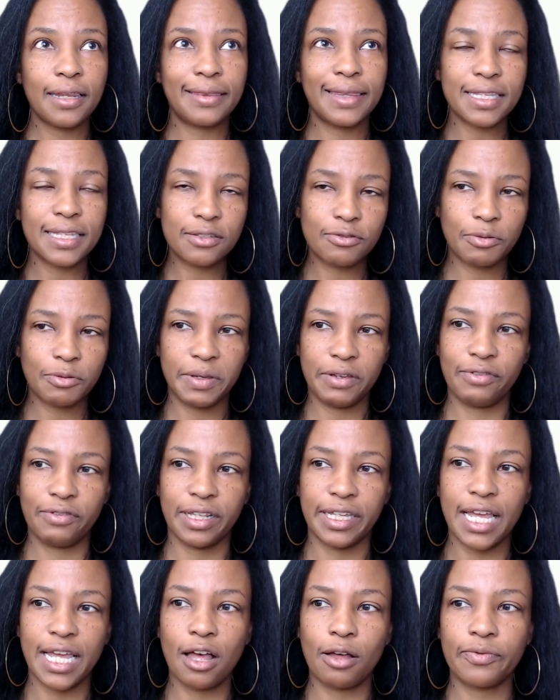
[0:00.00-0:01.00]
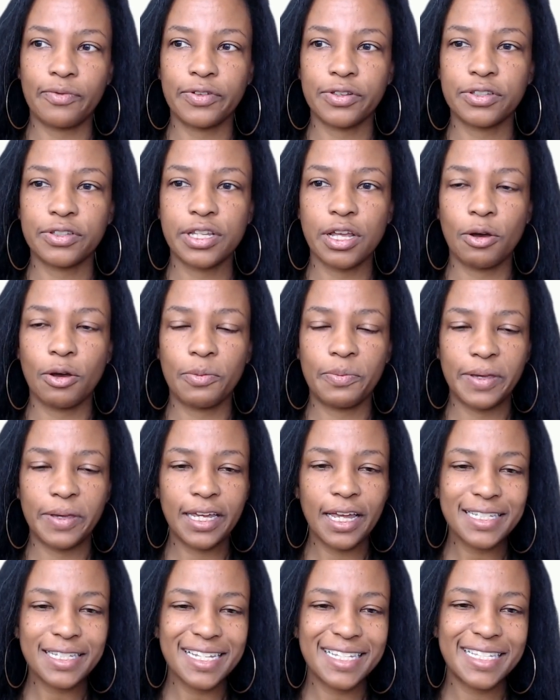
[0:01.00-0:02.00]
this will be really helpful. So
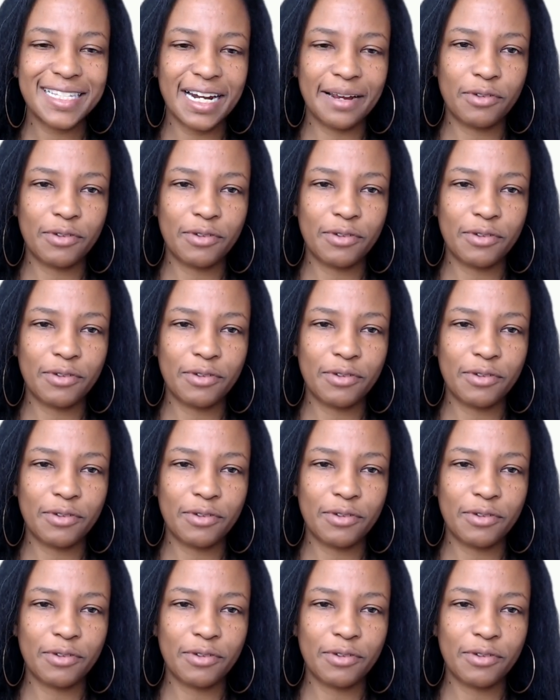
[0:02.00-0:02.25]
because I said